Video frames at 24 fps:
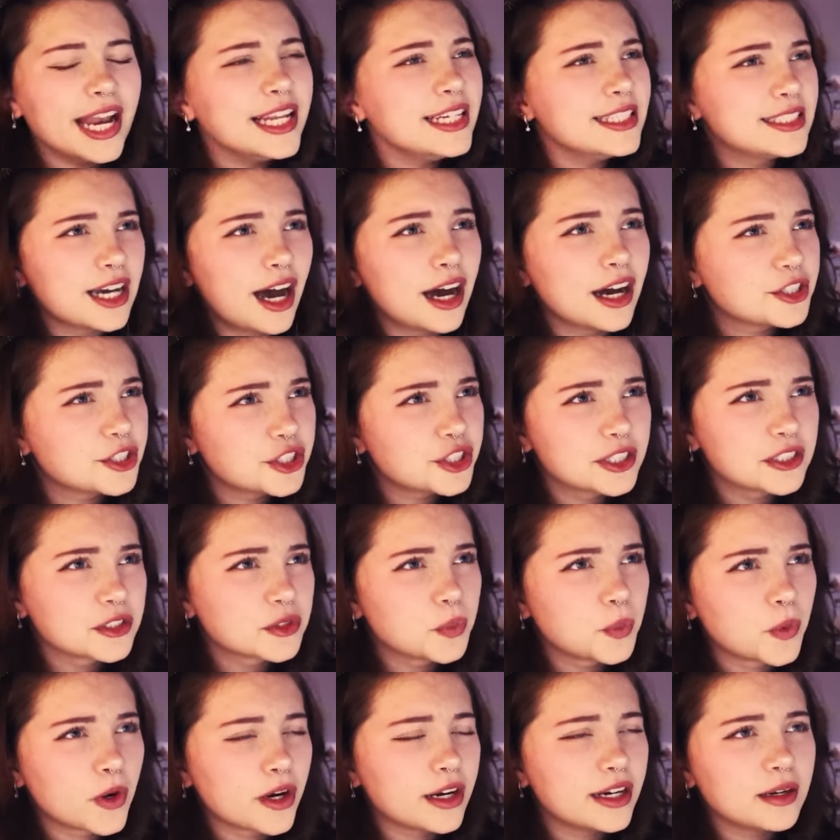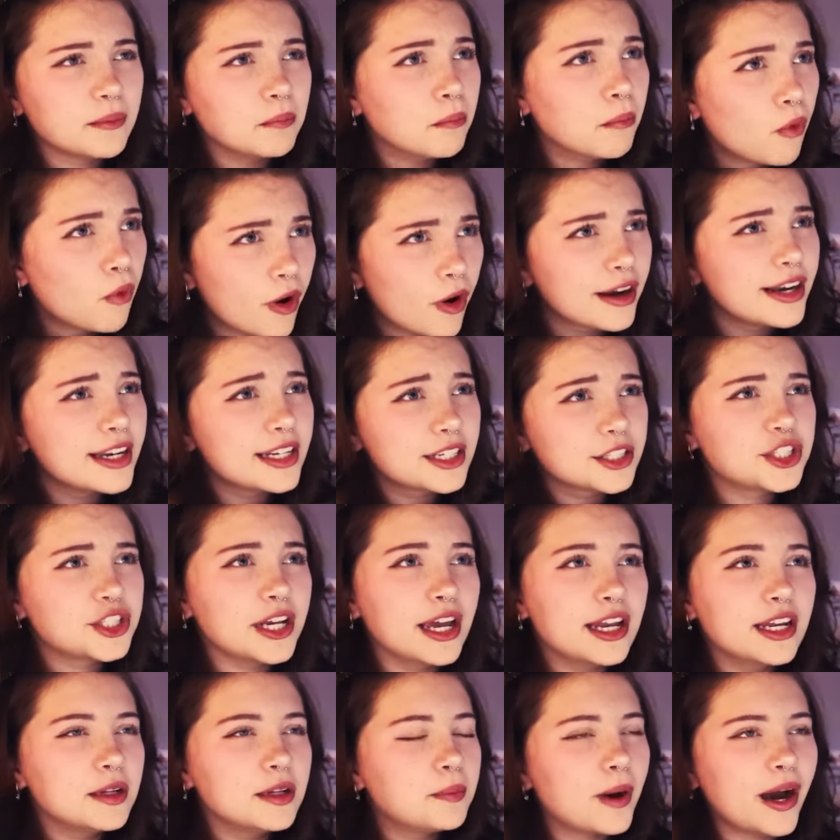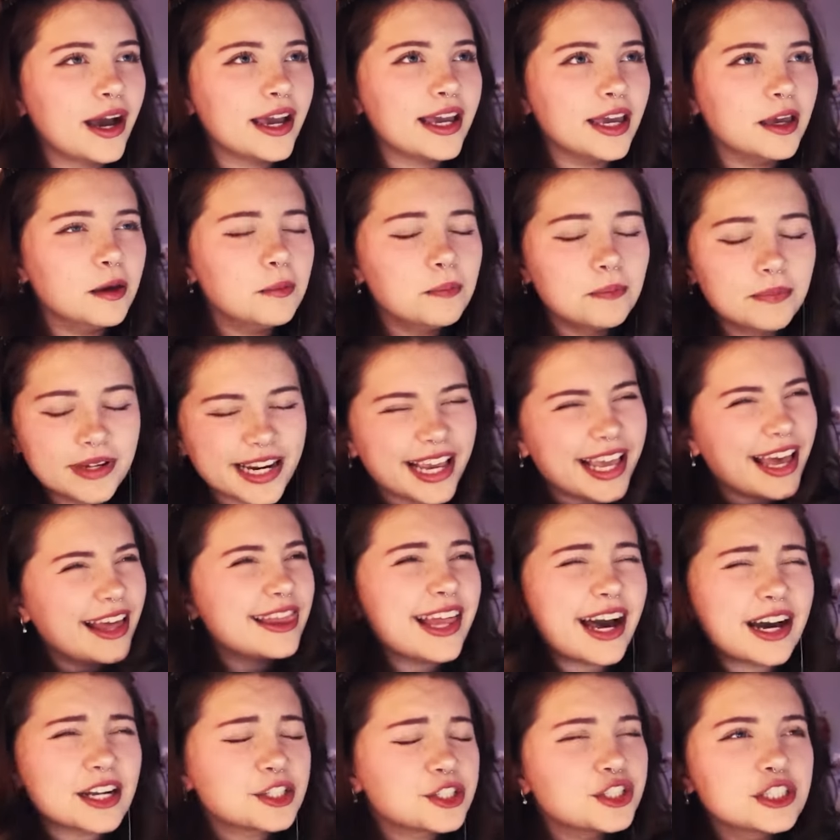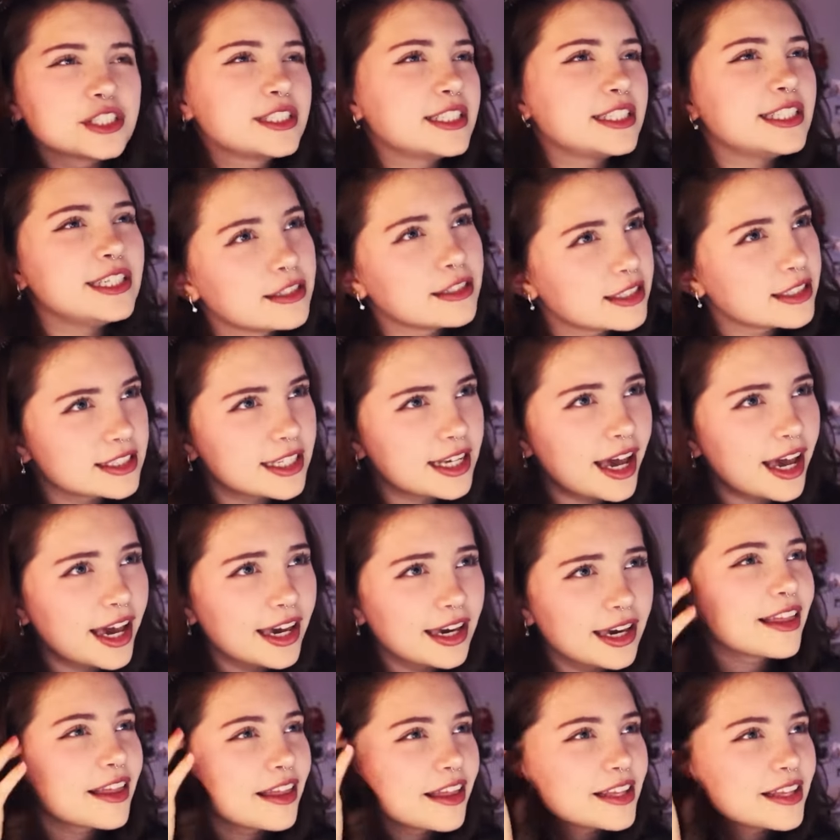touches were more initiated by him, but again, that's just hearsay.